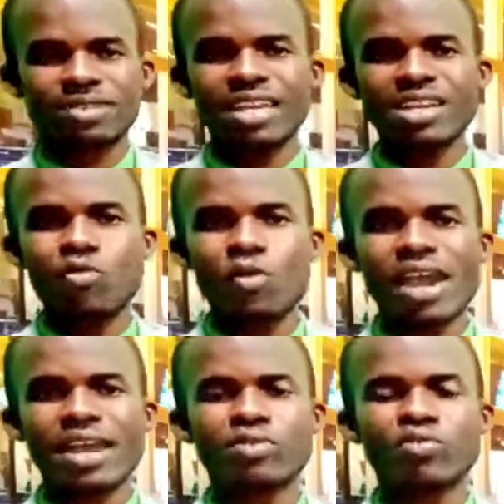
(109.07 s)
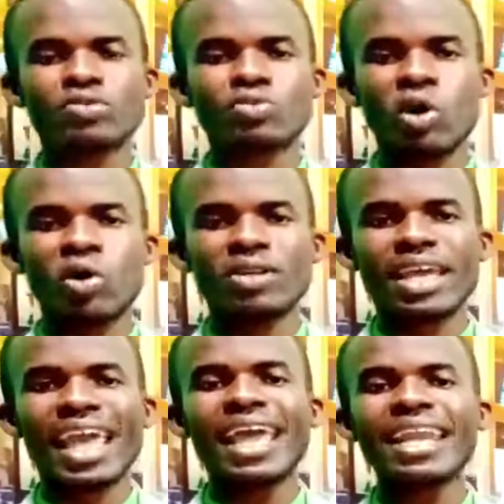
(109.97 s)
and the Word was
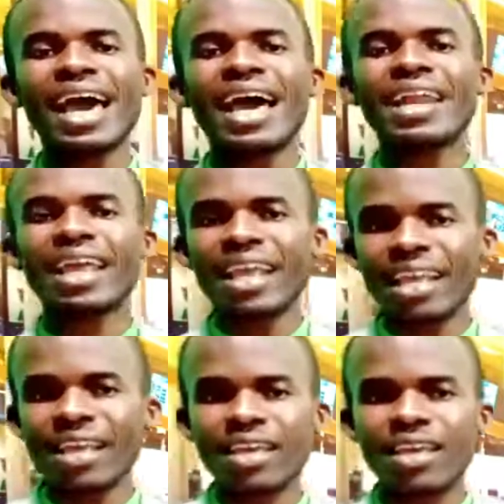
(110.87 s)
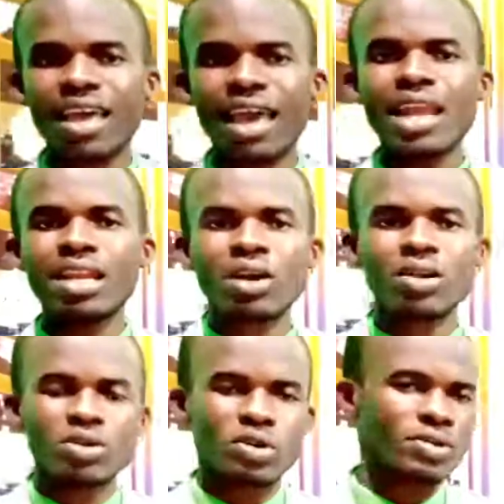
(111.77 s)
God, and Al He, and
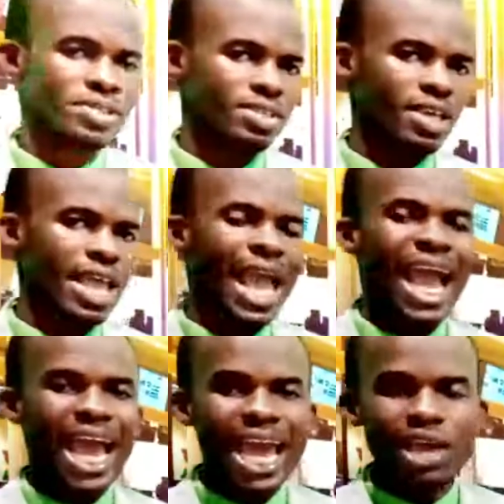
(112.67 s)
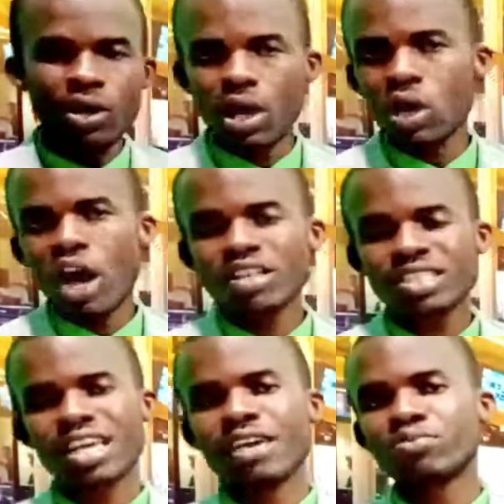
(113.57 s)
Hologos chi
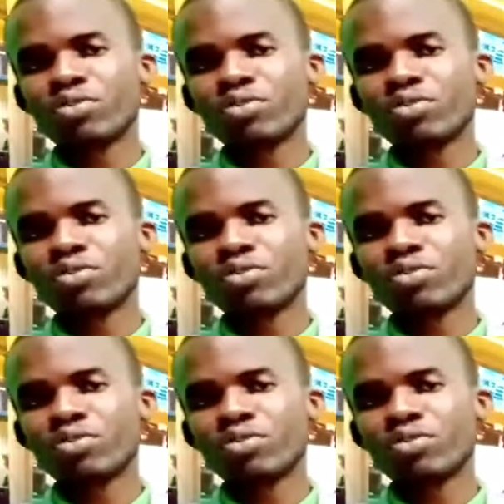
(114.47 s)
hologos and